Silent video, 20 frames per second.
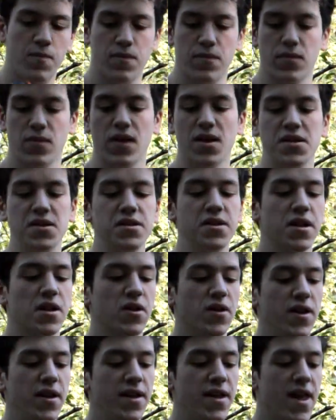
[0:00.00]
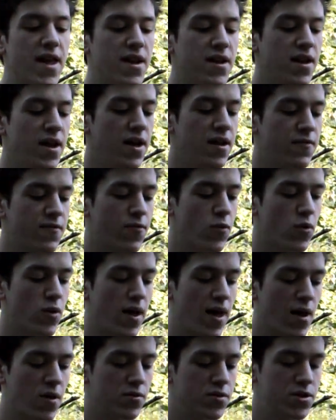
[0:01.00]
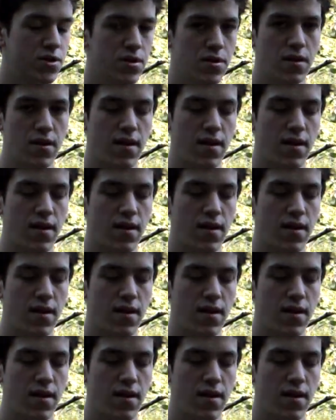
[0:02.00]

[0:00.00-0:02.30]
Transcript: This is a clean canteen 40 ounce.